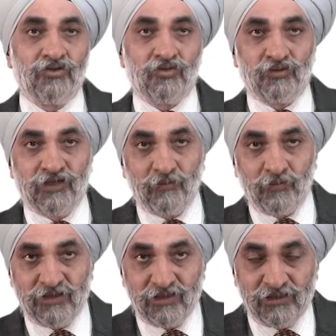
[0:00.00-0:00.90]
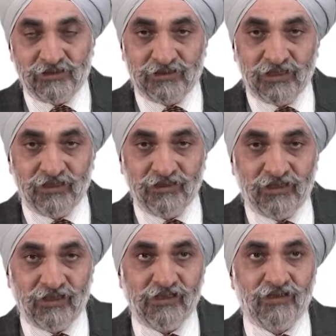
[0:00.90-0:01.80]
So, patient is taking the
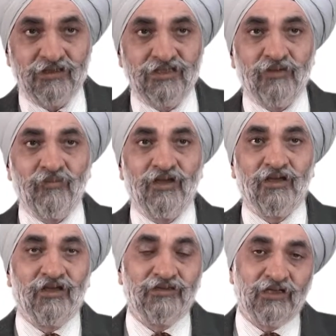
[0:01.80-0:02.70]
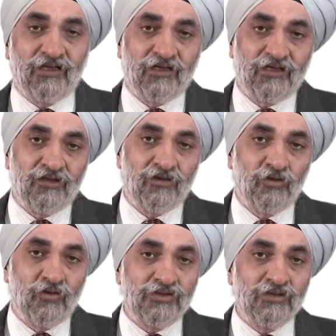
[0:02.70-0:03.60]
correct regime in the correct
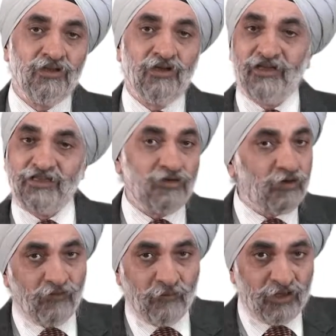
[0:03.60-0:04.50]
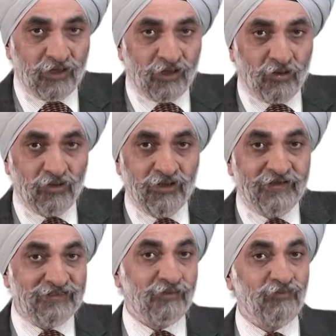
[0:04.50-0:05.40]
dose, is not vomiting out,
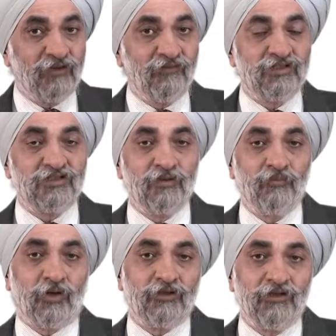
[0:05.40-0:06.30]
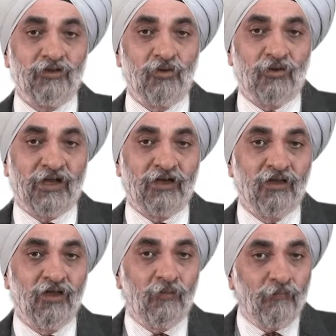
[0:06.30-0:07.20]
is something which is important to look
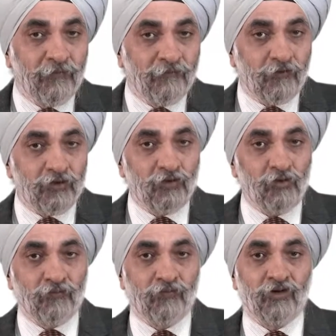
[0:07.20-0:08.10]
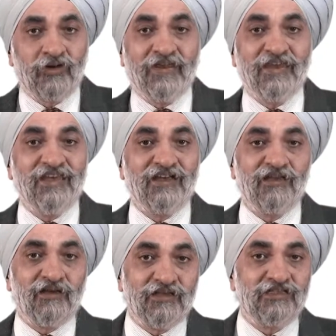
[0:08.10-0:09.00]
at before you look for any
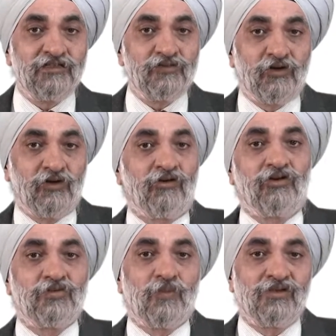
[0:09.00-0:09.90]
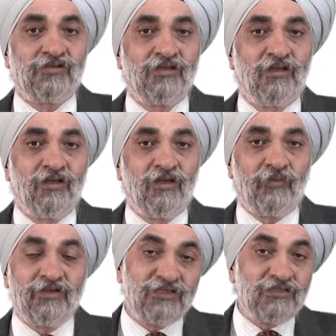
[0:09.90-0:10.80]
other reasons for non-response,
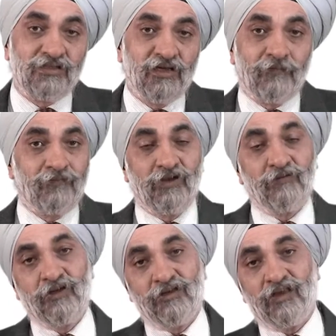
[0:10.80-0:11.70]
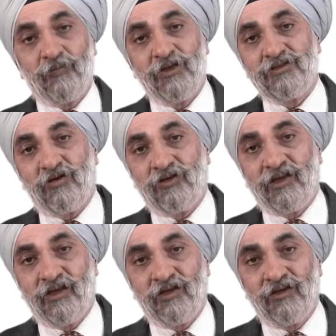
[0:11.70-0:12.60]
because this if the therapy is
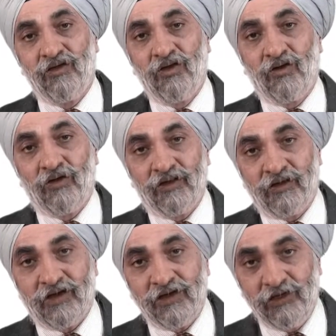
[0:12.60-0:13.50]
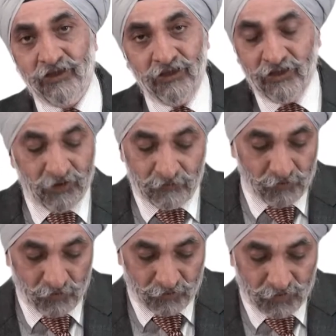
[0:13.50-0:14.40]
not taken rightly, it
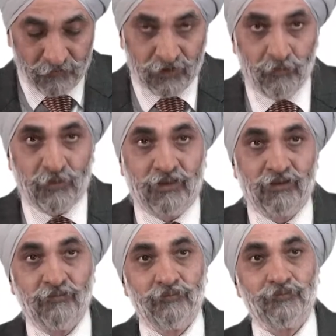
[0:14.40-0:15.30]
will not have an impact.